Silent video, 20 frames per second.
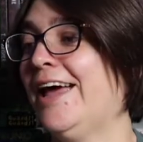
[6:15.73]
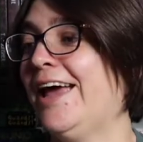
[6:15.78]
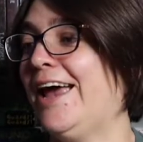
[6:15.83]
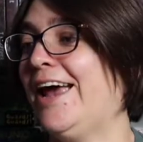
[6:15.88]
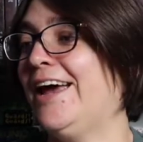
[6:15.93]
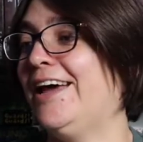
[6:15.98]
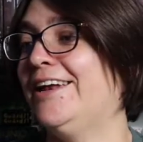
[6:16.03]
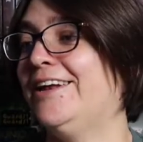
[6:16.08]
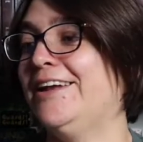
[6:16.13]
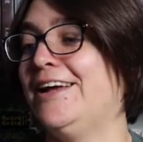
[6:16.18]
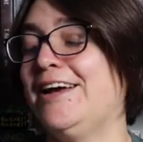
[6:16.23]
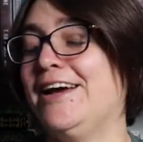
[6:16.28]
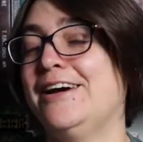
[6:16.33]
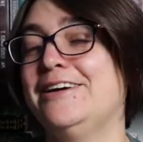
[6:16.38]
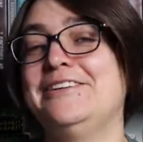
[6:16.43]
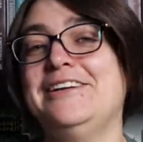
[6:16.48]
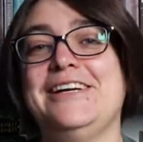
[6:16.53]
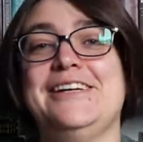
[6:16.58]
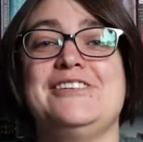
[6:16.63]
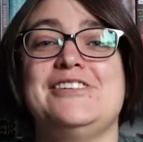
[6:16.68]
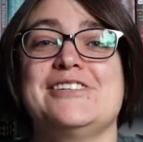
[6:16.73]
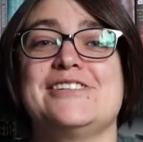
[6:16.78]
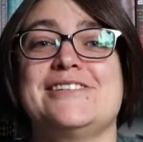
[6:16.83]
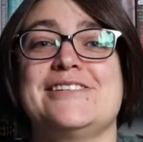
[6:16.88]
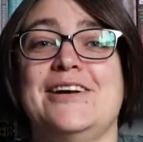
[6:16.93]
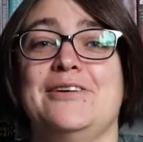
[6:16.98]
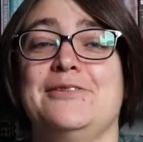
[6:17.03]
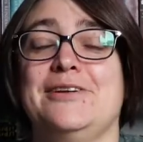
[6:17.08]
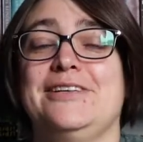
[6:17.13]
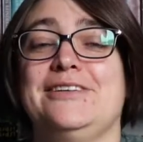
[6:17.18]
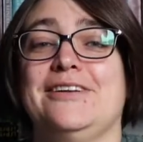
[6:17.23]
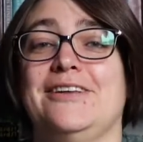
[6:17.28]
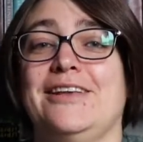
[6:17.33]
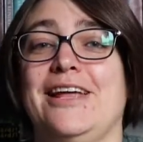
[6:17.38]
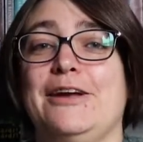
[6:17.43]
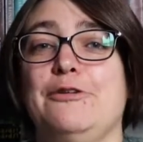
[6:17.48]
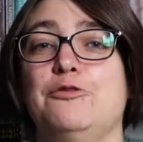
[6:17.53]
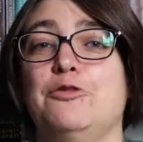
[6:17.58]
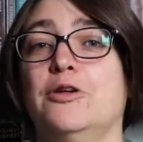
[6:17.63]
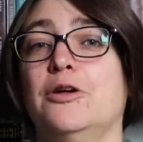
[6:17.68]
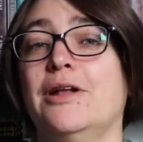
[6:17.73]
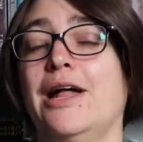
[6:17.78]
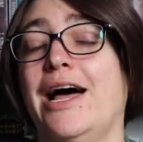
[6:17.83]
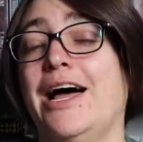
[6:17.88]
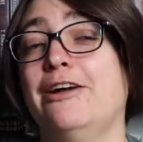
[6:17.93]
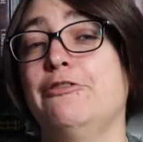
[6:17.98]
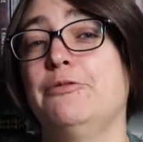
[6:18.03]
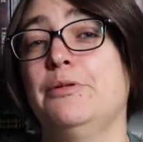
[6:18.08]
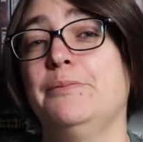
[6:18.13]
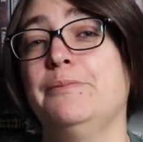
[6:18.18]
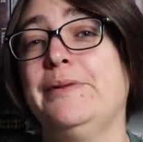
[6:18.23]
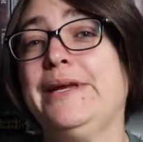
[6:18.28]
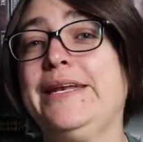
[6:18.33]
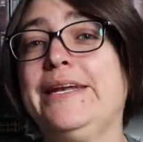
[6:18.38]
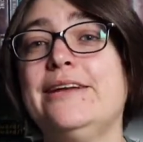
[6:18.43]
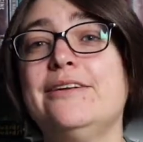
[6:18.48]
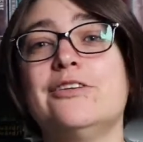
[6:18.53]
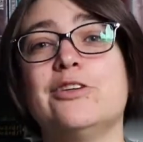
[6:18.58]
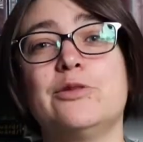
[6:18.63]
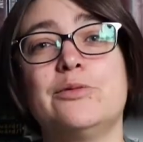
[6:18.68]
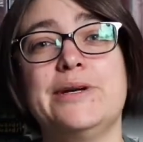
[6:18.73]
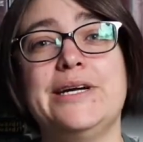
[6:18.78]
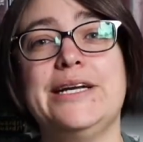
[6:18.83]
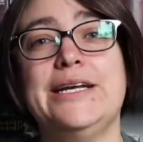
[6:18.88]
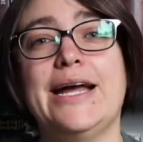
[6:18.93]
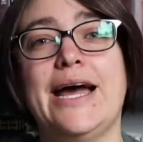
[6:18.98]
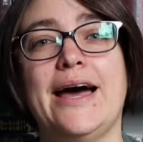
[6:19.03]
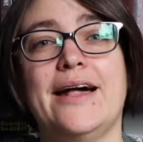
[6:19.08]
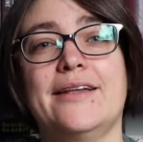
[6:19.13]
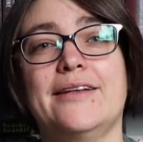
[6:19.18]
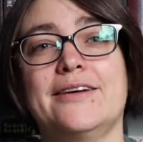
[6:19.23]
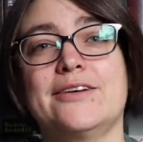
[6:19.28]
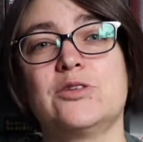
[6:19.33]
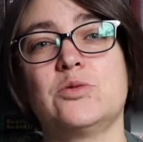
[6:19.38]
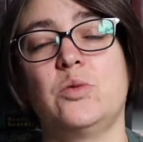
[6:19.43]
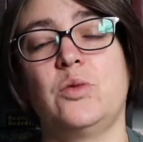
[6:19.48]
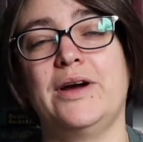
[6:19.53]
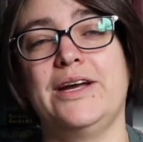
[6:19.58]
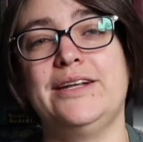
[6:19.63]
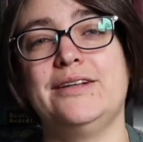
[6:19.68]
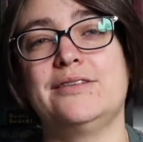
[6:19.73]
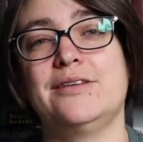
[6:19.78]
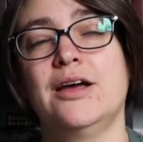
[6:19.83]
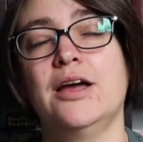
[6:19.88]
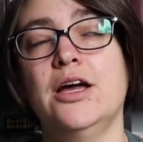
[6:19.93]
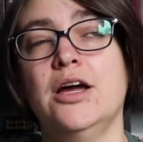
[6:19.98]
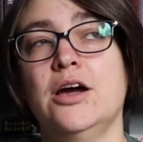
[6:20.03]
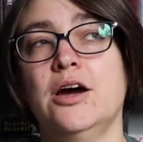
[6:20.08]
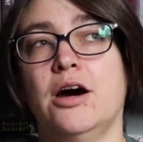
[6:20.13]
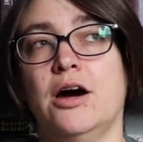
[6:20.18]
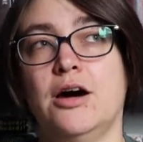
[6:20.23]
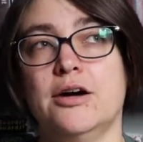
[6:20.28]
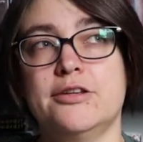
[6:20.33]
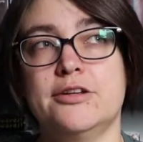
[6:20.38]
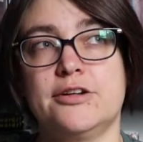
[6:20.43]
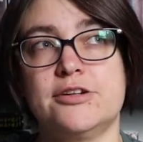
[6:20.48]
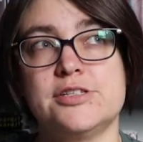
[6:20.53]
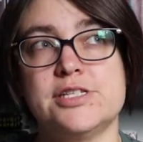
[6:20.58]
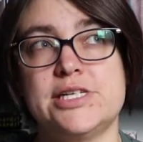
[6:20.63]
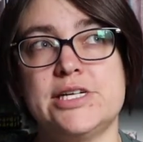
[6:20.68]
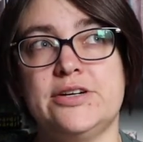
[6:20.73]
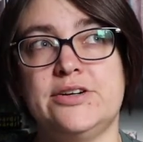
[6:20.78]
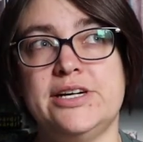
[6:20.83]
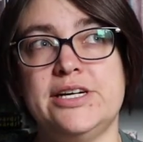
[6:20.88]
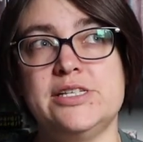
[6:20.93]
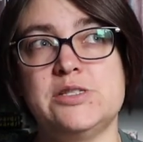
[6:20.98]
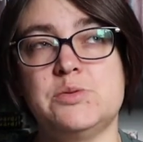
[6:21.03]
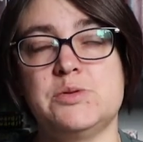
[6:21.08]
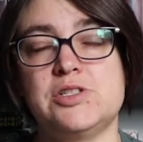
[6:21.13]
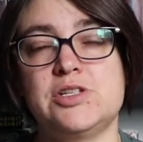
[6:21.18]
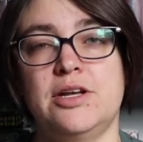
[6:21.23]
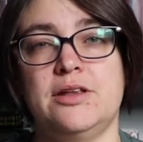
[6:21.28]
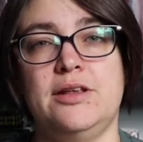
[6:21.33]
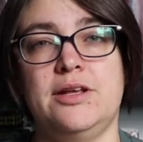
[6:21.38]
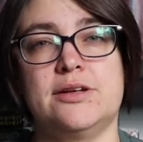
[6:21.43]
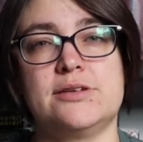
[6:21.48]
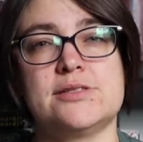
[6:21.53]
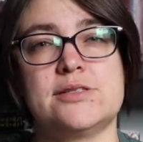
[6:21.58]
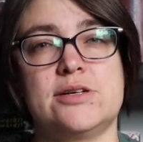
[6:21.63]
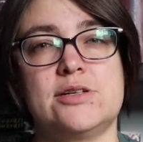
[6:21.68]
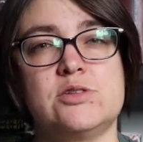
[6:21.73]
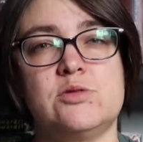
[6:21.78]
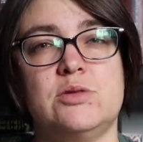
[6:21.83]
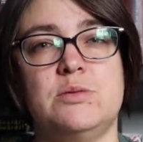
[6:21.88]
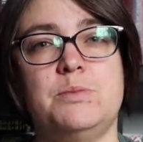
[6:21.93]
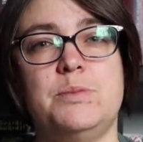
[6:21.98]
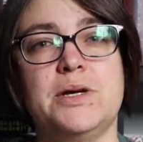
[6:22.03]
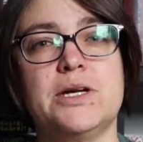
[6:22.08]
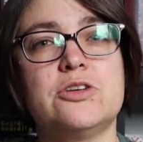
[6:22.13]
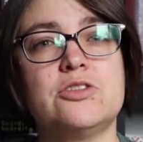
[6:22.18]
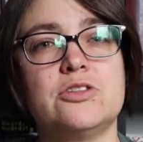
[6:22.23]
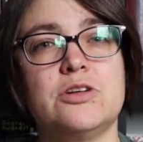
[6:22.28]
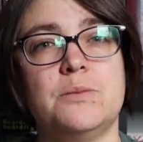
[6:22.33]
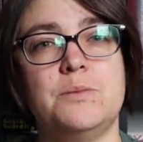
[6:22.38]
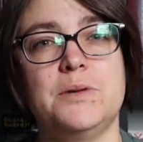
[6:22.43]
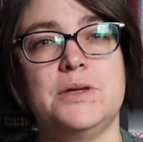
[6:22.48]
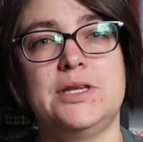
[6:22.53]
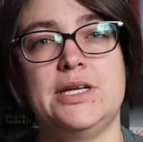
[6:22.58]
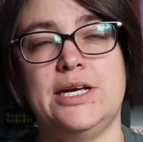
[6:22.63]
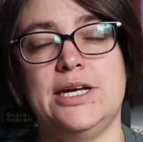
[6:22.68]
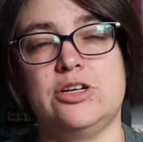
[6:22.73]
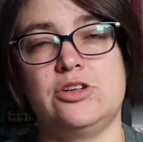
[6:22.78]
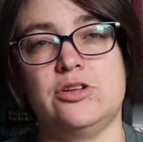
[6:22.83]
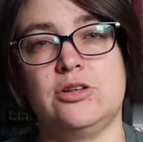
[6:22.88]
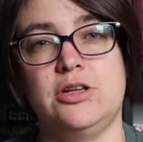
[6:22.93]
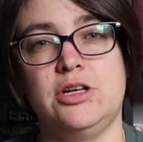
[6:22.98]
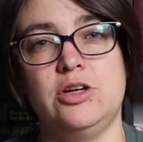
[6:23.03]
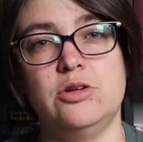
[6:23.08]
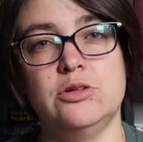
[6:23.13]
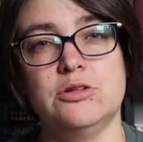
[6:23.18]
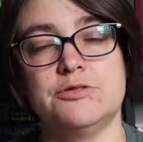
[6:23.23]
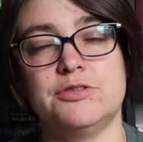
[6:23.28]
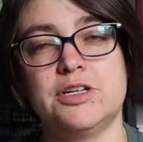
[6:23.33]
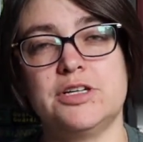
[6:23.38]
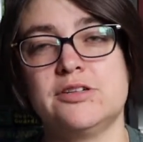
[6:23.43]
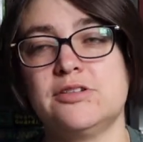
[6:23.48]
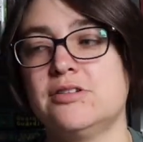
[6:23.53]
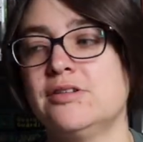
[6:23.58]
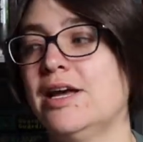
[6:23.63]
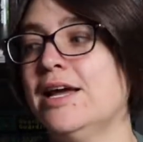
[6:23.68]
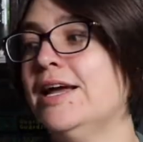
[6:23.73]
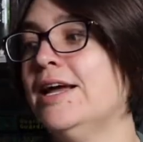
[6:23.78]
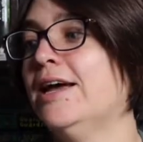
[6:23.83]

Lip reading: And it just sounded delightful. I've been meaning to read Alex White's other series, which I think starts with Big Ship at the Edge of the Universe.